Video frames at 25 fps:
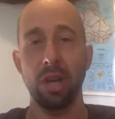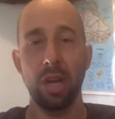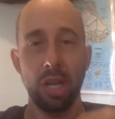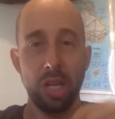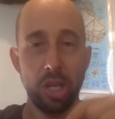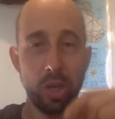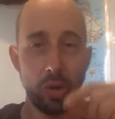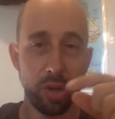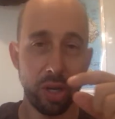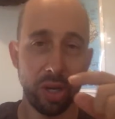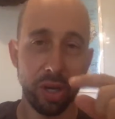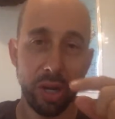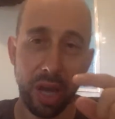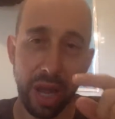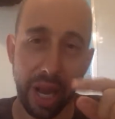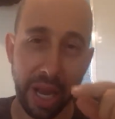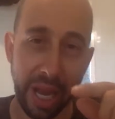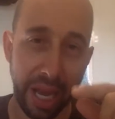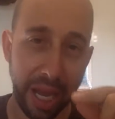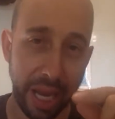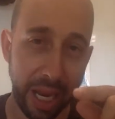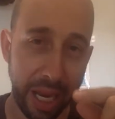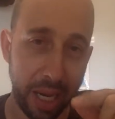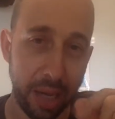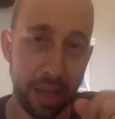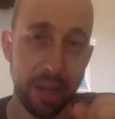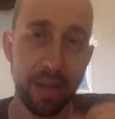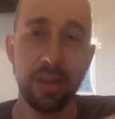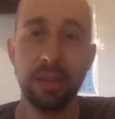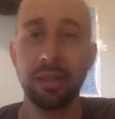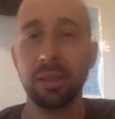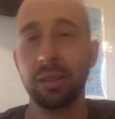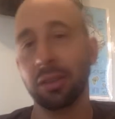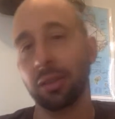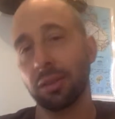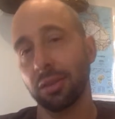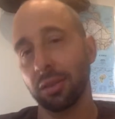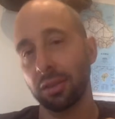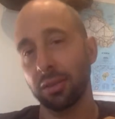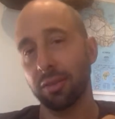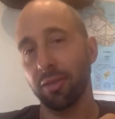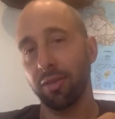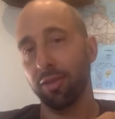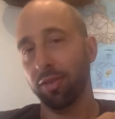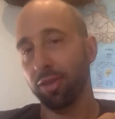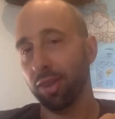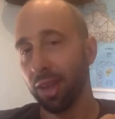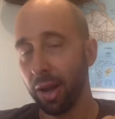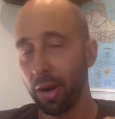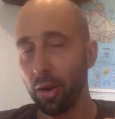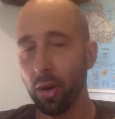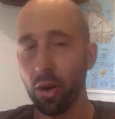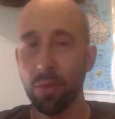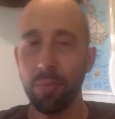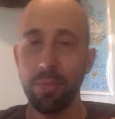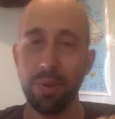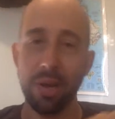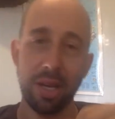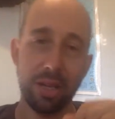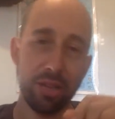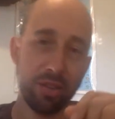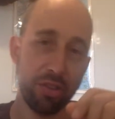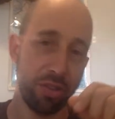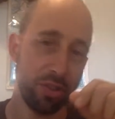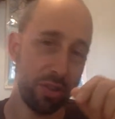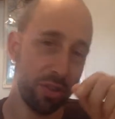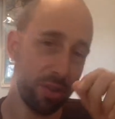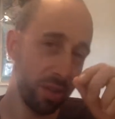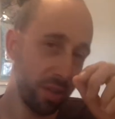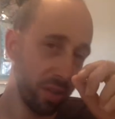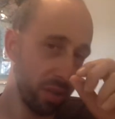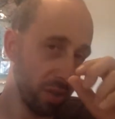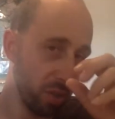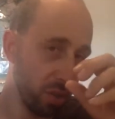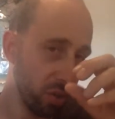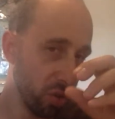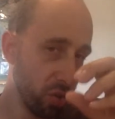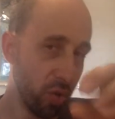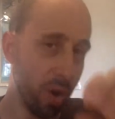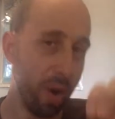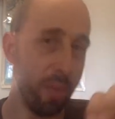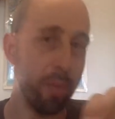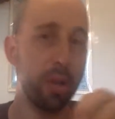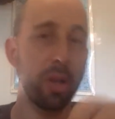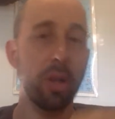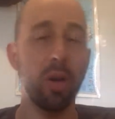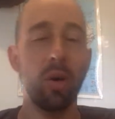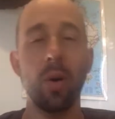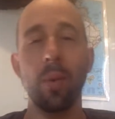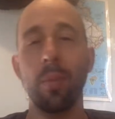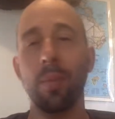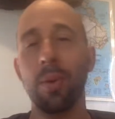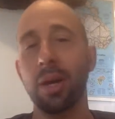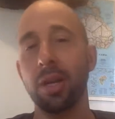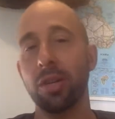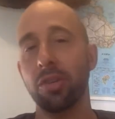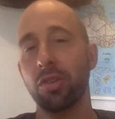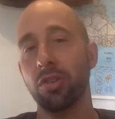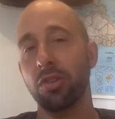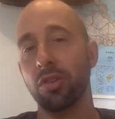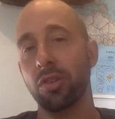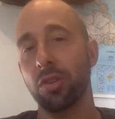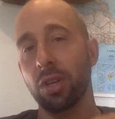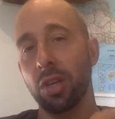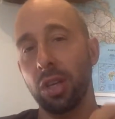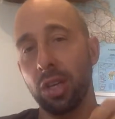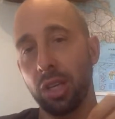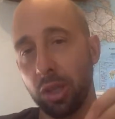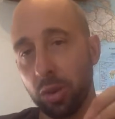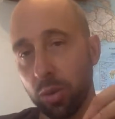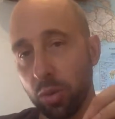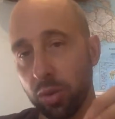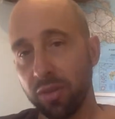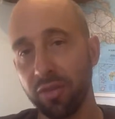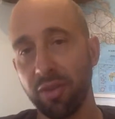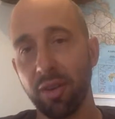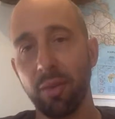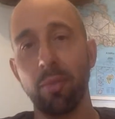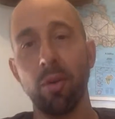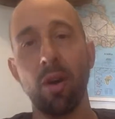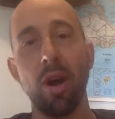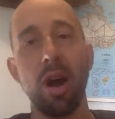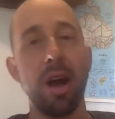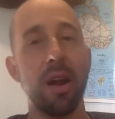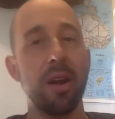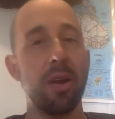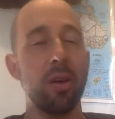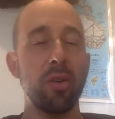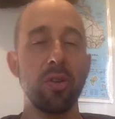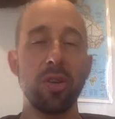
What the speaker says: You can flutter a pitch, tremolo a pitch, use vibrato.